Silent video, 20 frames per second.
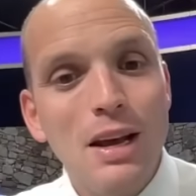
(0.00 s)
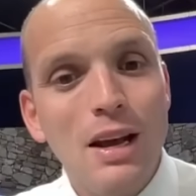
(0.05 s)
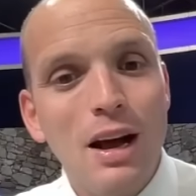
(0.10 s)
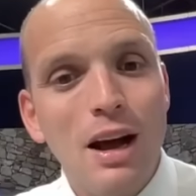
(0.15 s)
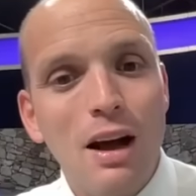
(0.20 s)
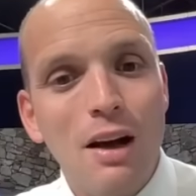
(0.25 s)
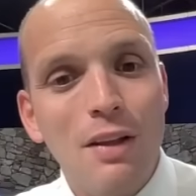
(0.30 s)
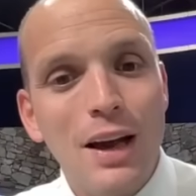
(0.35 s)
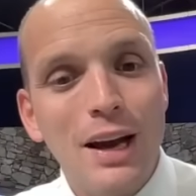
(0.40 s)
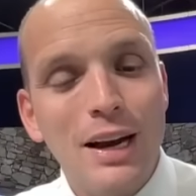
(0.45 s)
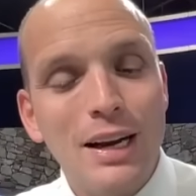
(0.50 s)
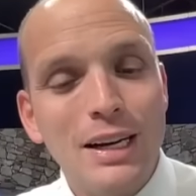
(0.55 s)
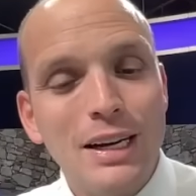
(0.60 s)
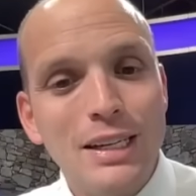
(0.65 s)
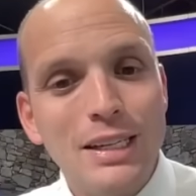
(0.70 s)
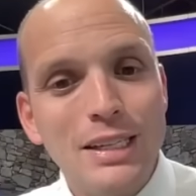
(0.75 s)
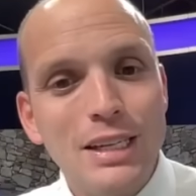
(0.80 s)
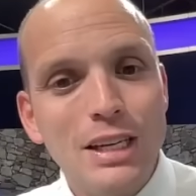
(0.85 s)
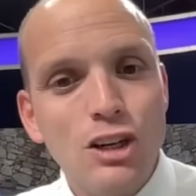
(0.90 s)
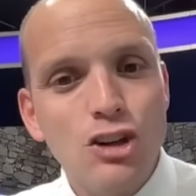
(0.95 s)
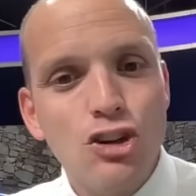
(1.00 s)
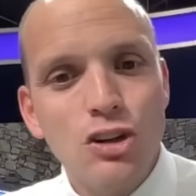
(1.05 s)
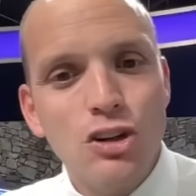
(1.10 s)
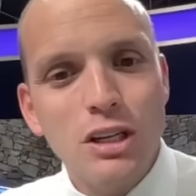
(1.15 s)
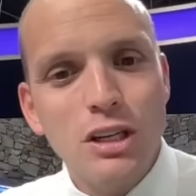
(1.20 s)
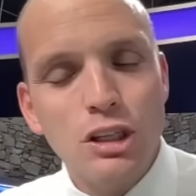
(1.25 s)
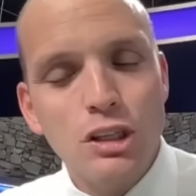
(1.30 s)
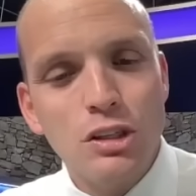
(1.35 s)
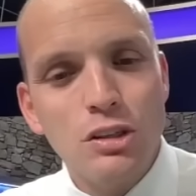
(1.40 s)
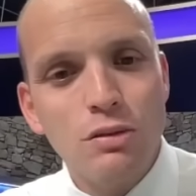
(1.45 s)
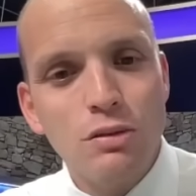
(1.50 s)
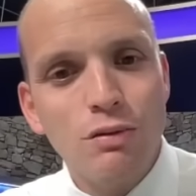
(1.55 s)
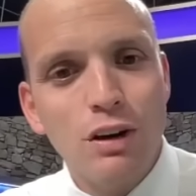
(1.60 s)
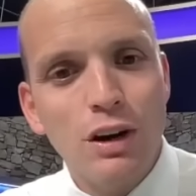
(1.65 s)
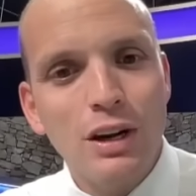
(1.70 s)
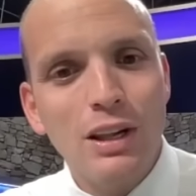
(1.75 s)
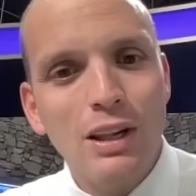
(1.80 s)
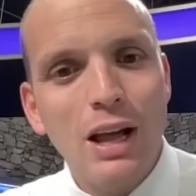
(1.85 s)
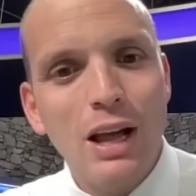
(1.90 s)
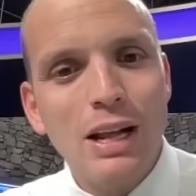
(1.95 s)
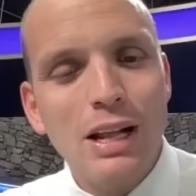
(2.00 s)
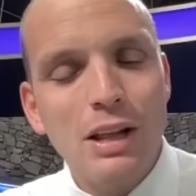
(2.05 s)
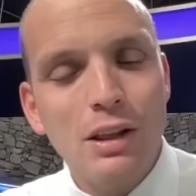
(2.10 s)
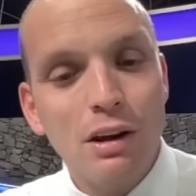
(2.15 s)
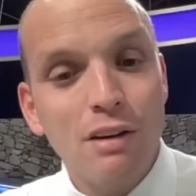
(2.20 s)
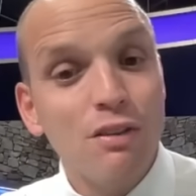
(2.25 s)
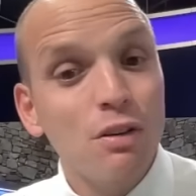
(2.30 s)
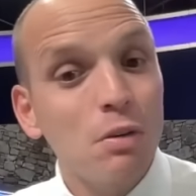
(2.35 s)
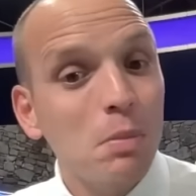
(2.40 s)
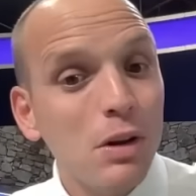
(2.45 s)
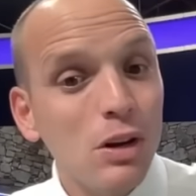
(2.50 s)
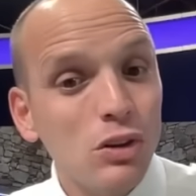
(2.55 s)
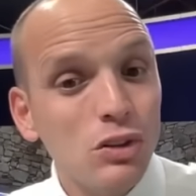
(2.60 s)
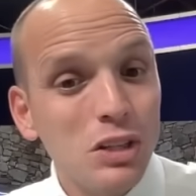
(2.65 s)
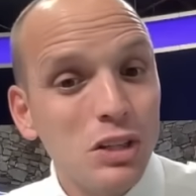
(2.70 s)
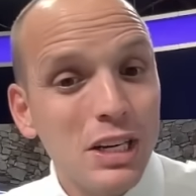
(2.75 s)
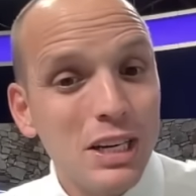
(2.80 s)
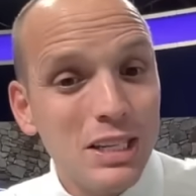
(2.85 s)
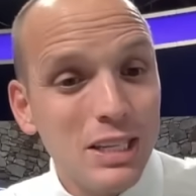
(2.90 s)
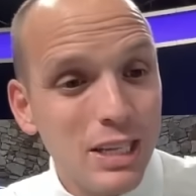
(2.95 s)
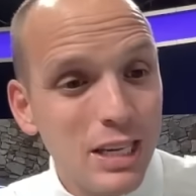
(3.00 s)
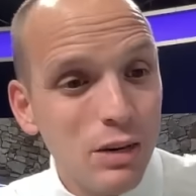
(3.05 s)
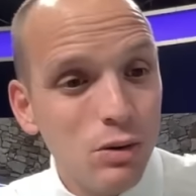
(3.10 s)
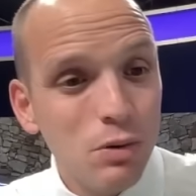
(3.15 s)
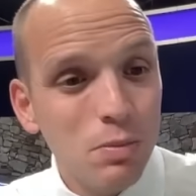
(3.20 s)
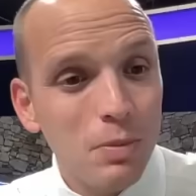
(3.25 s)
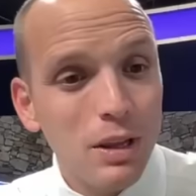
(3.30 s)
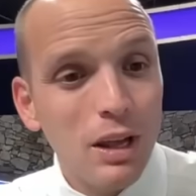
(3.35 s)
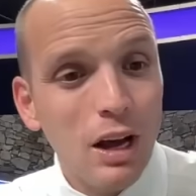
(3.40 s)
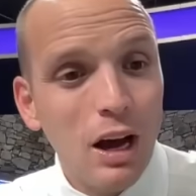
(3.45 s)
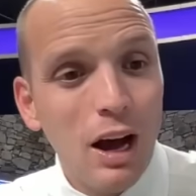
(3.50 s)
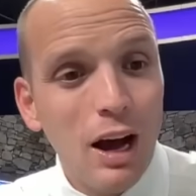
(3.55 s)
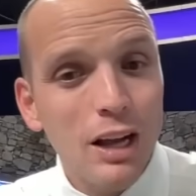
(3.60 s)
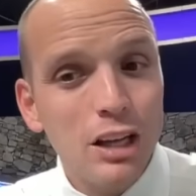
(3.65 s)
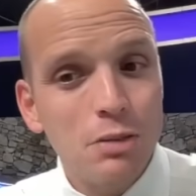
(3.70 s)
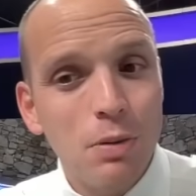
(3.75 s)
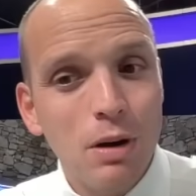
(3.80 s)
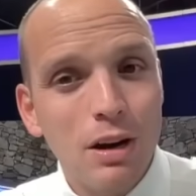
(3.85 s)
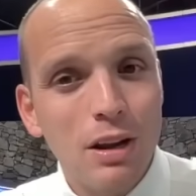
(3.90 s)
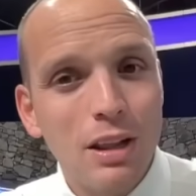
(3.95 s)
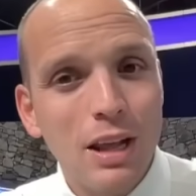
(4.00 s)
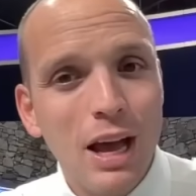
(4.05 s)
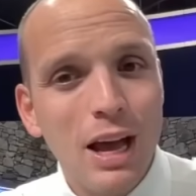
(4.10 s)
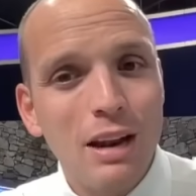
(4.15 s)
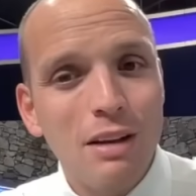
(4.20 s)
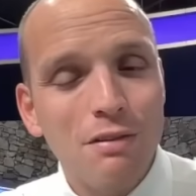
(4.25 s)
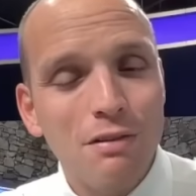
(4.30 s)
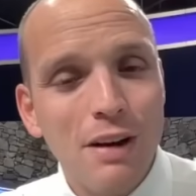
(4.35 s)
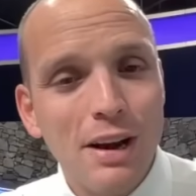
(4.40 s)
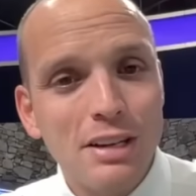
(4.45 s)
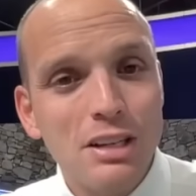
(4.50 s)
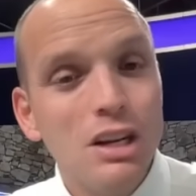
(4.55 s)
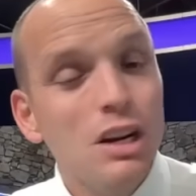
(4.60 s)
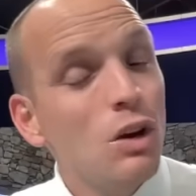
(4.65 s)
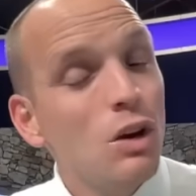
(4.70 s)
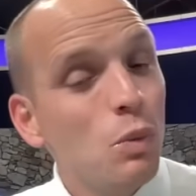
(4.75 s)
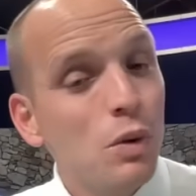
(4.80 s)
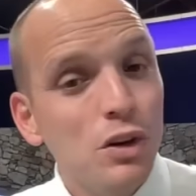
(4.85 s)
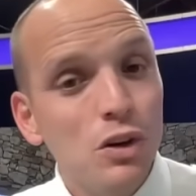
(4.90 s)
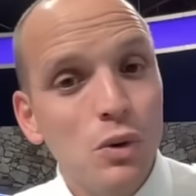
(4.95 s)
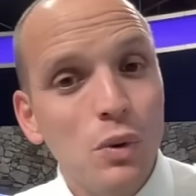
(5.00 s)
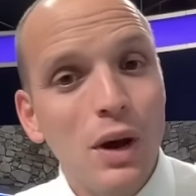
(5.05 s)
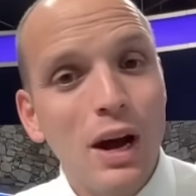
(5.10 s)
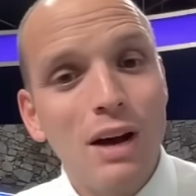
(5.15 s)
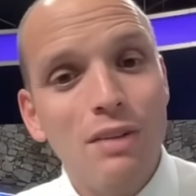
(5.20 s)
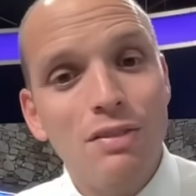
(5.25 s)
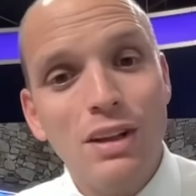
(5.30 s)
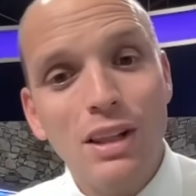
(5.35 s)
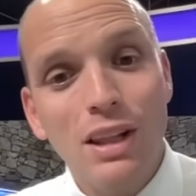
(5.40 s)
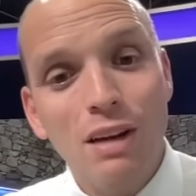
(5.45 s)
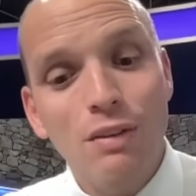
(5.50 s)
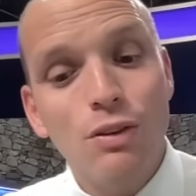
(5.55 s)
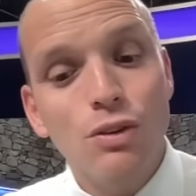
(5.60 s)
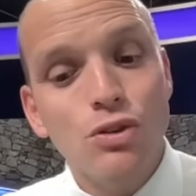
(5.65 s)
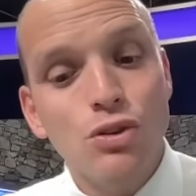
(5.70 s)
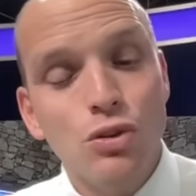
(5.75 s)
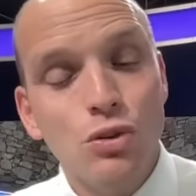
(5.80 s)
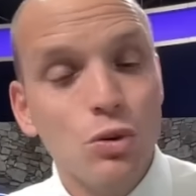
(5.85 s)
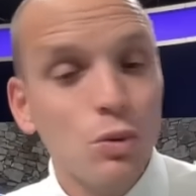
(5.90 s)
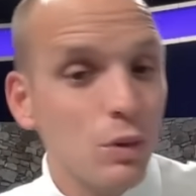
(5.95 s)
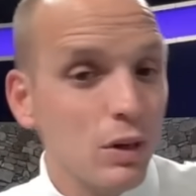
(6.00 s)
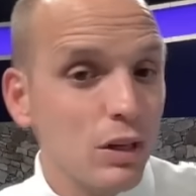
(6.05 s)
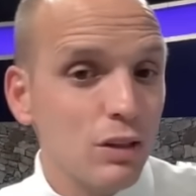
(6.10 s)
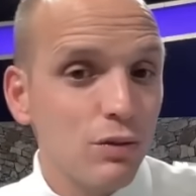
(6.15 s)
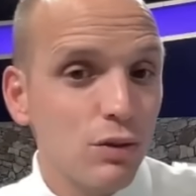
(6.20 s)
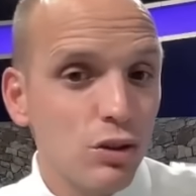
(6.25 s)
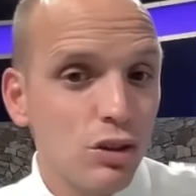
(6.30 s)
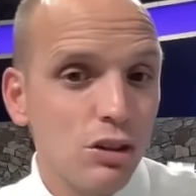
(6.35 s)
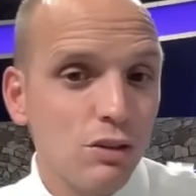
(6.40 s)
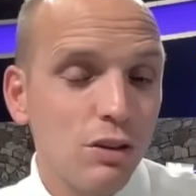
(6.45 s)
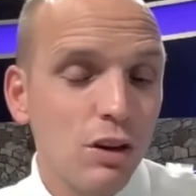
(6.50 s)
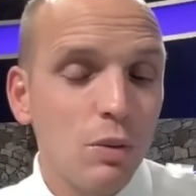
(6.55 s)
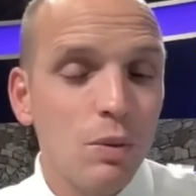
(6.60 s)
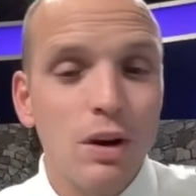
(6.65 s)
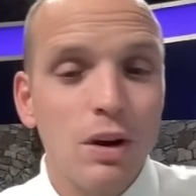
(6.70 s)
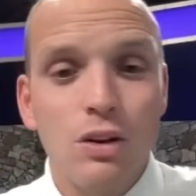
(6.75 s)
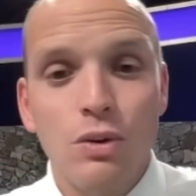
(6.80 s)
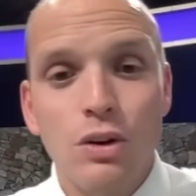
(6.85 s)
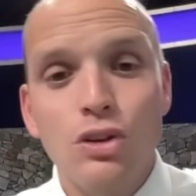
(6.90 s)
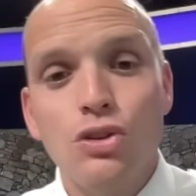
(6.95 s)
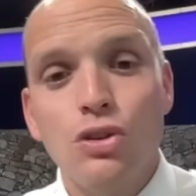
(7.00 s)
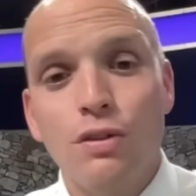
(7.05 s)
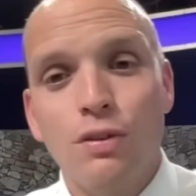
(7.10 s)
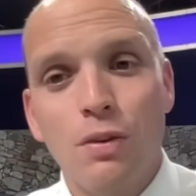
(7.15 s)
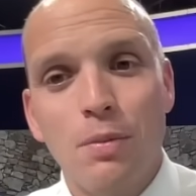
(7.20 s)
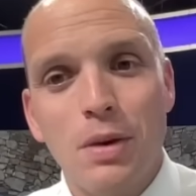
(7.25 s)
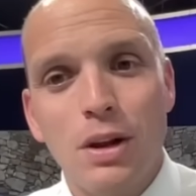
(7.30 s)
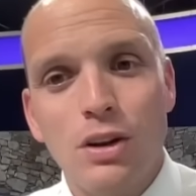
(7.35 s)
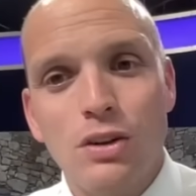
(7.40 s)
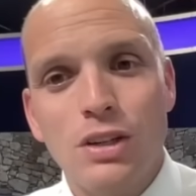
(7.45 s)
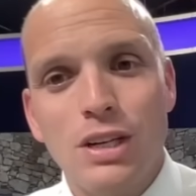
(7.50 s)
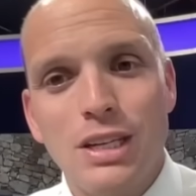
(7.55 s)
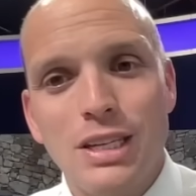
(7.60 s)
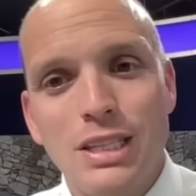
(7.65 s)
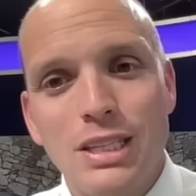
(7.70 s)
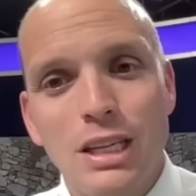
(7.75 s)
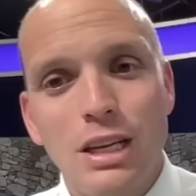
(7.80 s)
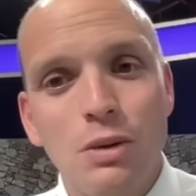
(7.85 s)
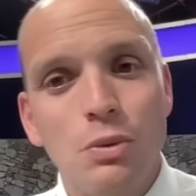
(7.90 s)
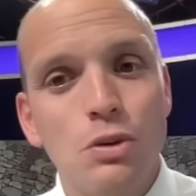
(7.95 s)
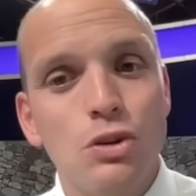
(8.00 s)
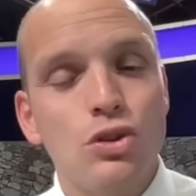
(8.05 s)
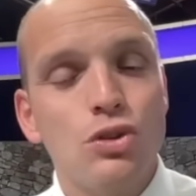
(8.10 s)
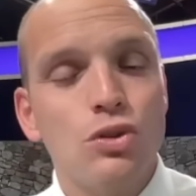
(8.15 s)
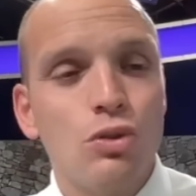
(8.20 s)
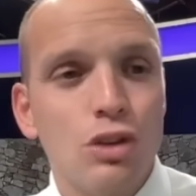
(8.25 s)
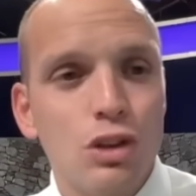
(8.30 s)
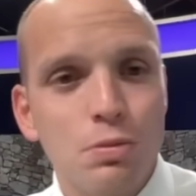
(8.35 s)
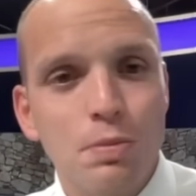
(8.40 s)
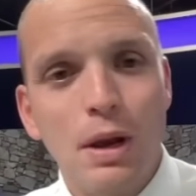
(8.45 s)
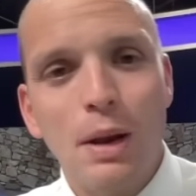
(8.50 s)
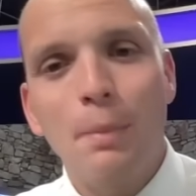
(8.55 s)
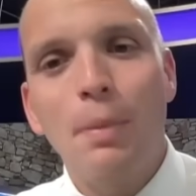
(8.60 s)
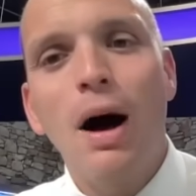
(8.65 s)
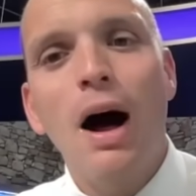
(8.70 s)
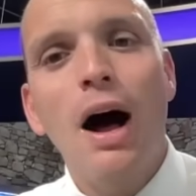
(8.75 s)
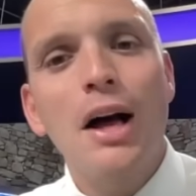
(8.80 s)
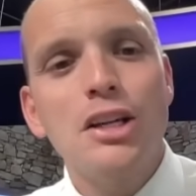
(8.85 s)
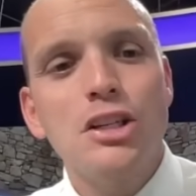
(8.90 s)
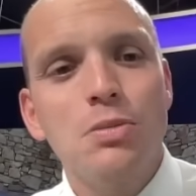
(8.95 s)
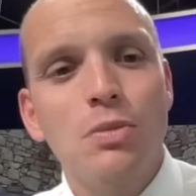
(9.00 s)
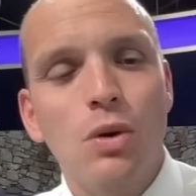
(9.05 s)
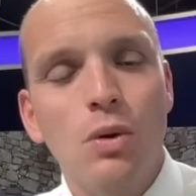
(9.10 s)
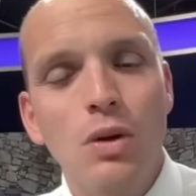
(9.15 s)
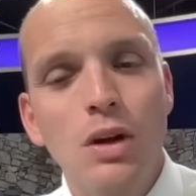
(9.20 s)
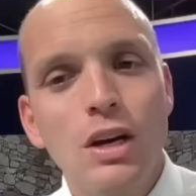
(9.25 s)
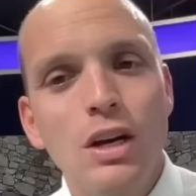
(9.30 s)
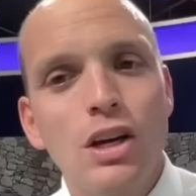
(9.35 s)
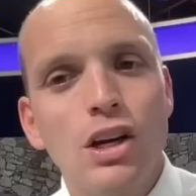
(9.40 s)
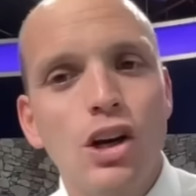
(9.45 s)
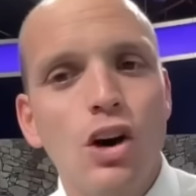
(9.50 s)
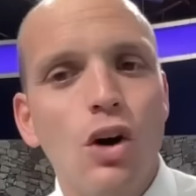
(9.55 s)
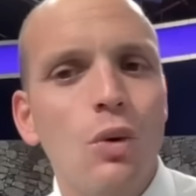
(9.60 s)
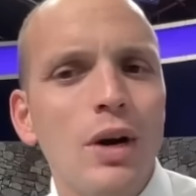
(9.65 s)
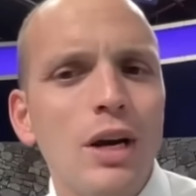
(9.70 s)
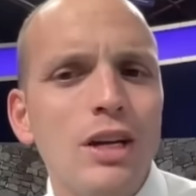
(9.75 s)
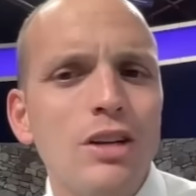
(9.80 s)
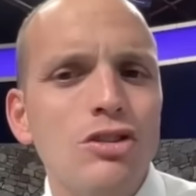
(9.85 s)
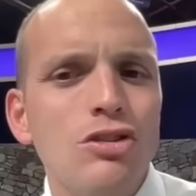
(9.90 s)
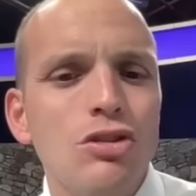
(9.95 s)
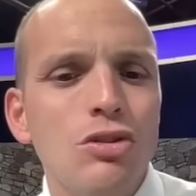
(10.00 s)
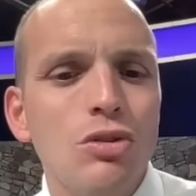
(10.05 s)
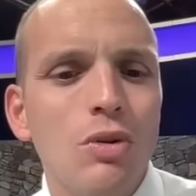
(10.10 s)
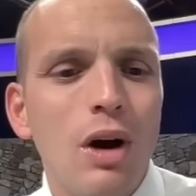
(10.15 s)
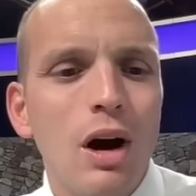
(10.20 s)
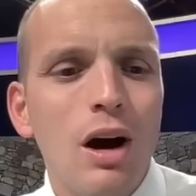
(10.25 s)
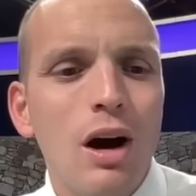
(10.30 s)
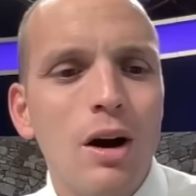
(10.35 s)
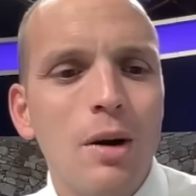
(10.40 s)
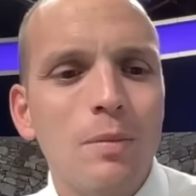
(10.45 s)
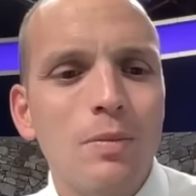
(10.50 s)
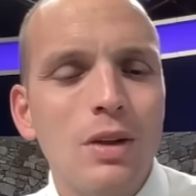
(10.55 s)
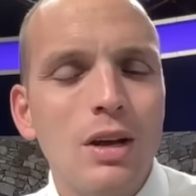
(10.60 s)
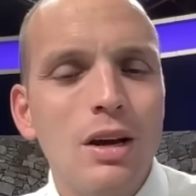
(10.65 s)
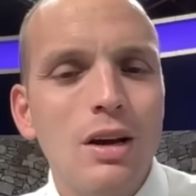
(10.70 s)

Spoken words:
That condition is very likely there for Middle Tennessee, would be the hot spot of that. In fact, we do have a level 2 risk for severe weather issued for Middle Tennessee, with storms being possible going into our